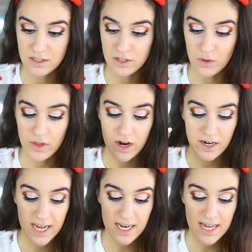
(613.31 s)
So the
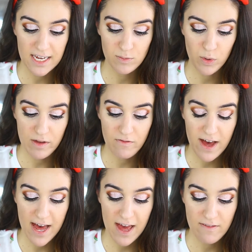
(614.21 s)
hard candy has
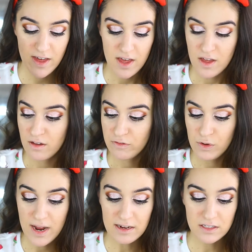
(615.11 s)
0.5
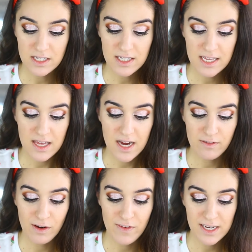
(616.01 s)
fluid ounces and the
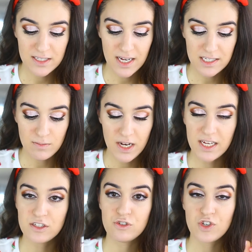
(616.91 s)
Cover FX Custom
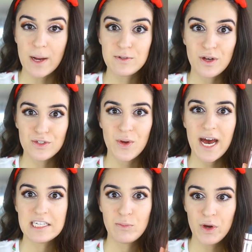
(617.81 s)
Enhancer Drops also
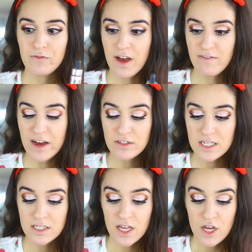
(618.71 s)
has 0.5
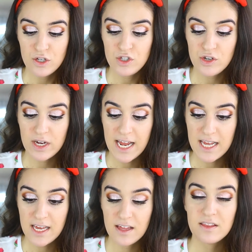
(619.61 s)
ounces. So you're
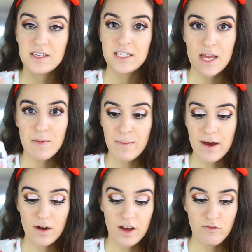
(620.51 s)
getting the same
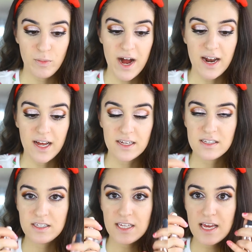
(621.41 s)
amount of
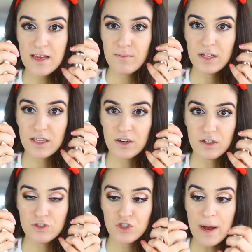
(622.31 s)
product. Same
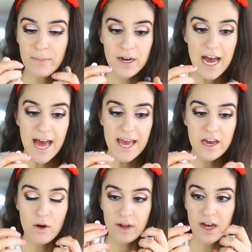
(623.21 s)
little dropper guy
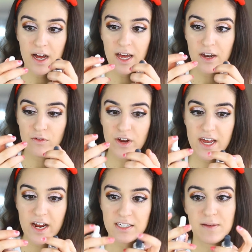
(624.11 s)
going on over
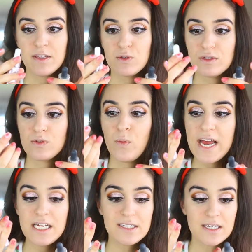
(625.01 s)
here except this one's
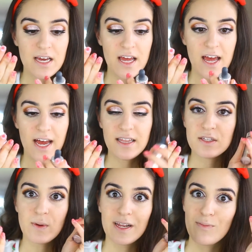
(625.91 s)
white and
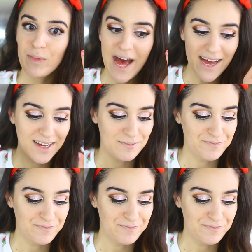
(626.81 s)
this one is black.